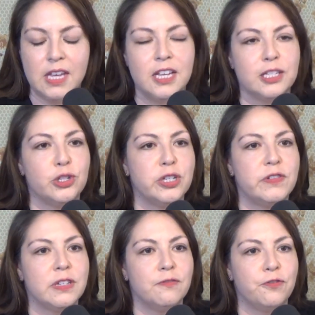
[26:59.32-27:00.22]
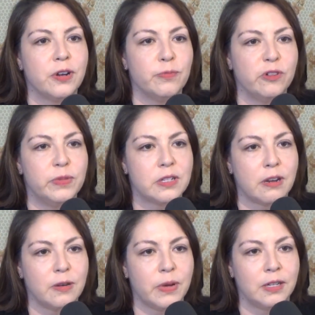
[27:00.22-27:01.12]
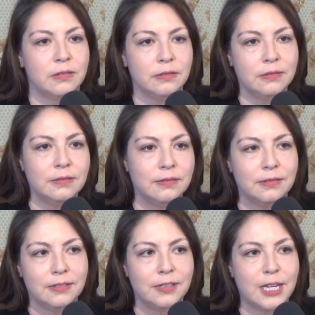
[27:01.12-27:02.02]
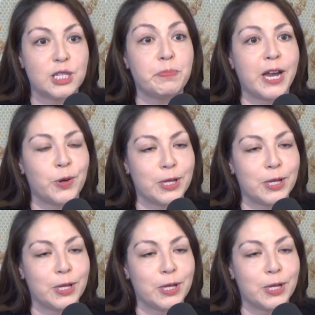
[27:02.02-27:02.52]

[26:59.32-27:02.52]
So, shifting from we've been talking about aspiring